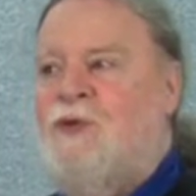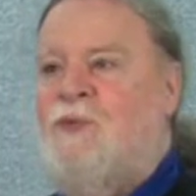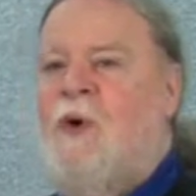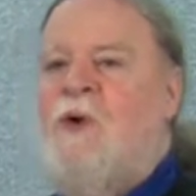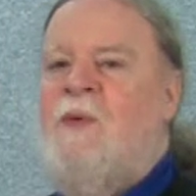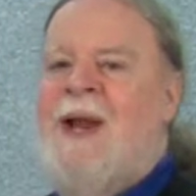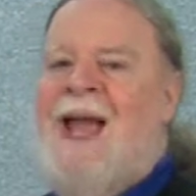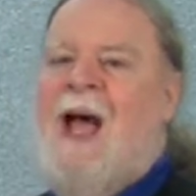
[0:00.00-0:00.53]

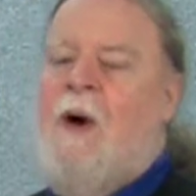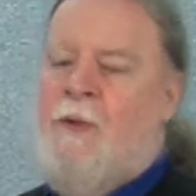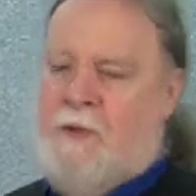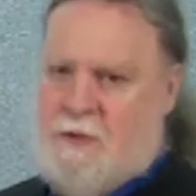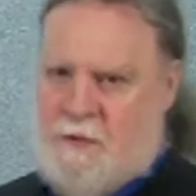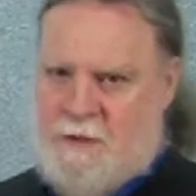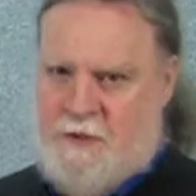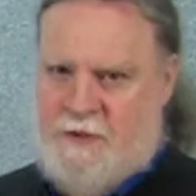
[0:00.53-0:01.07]
thrown
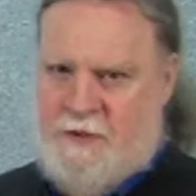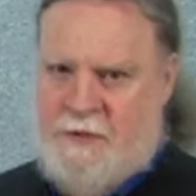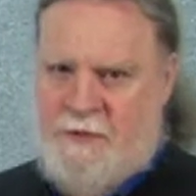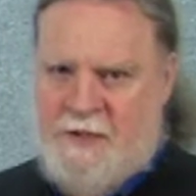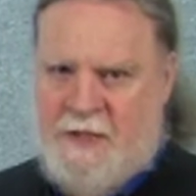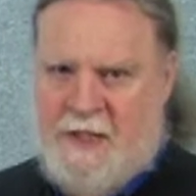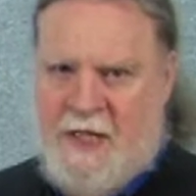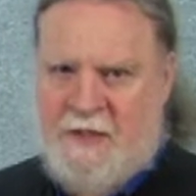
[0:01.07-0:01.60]
out as soon
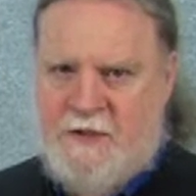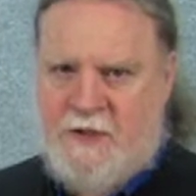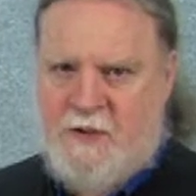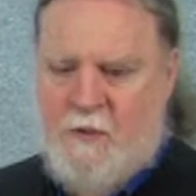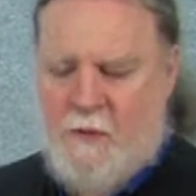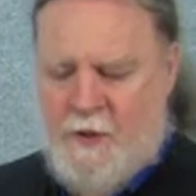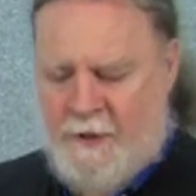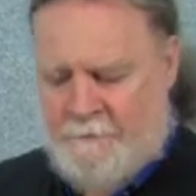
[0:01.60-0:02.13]
as it got to
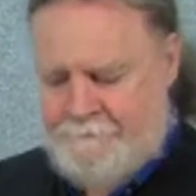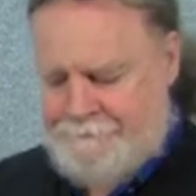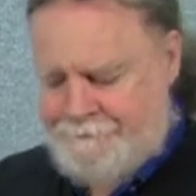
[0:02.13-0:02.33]
court.